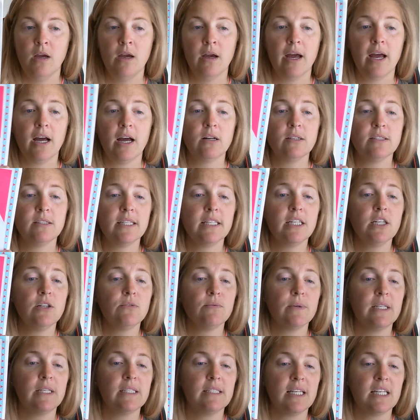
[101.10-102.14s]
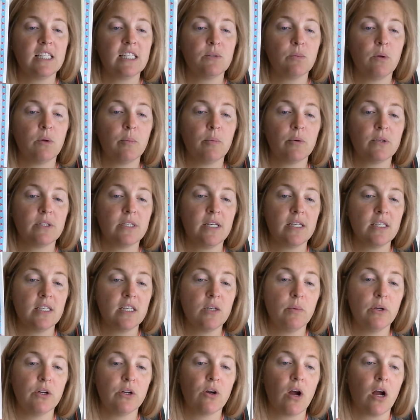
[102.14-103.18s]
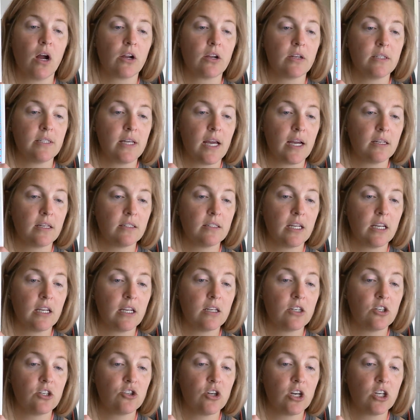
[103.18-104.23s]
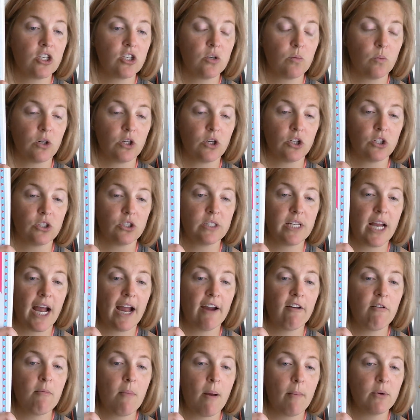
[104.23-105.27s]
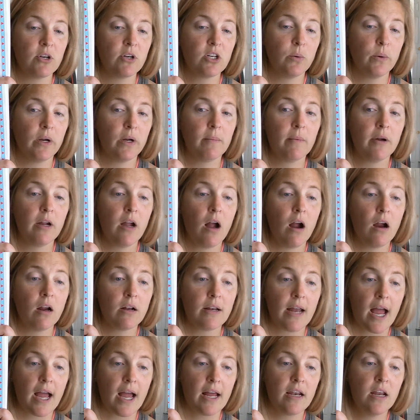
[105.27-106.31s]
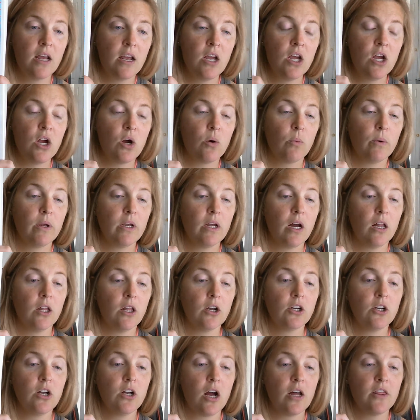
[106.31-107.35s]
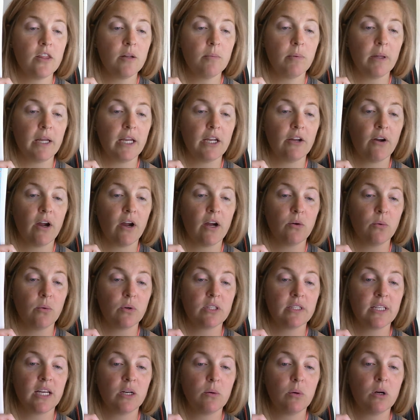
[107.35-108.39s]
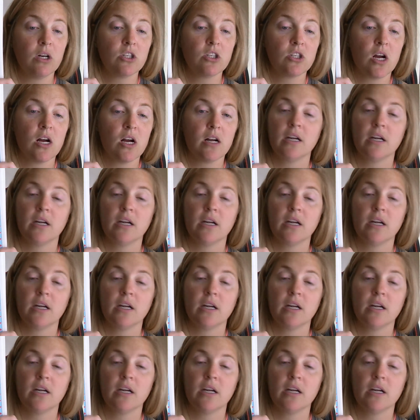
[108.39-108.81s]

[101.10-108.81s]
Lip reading: Outside at recess, we pretended we were architects and construction workers. I remember to wear my hard hat. We colored on the playground with sidewalk chalk